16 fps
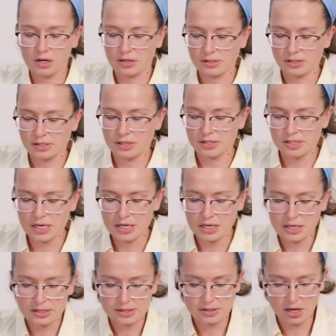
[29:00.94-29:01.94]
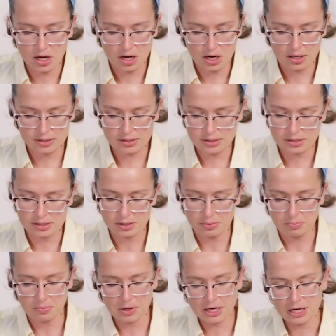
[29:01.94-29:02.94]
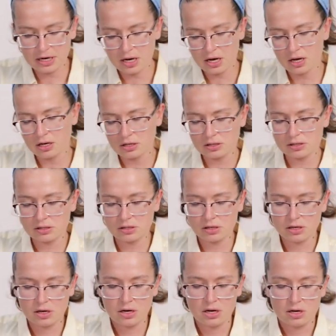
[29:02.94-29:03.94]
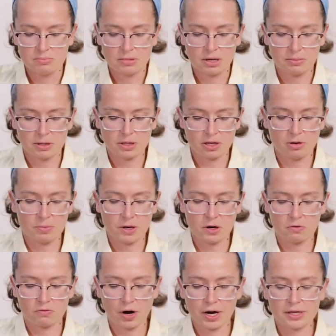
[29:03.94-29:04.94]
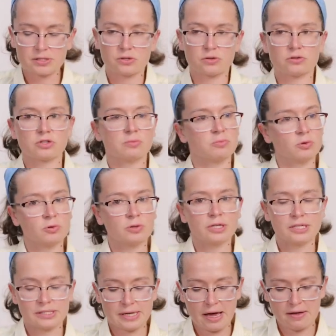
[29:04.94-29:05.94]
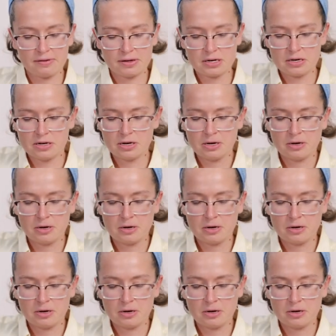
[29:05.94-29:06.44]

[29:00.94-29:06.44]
a tzatziki sauce, some pitas, maybe a little bit of rice or tabbouleh salad.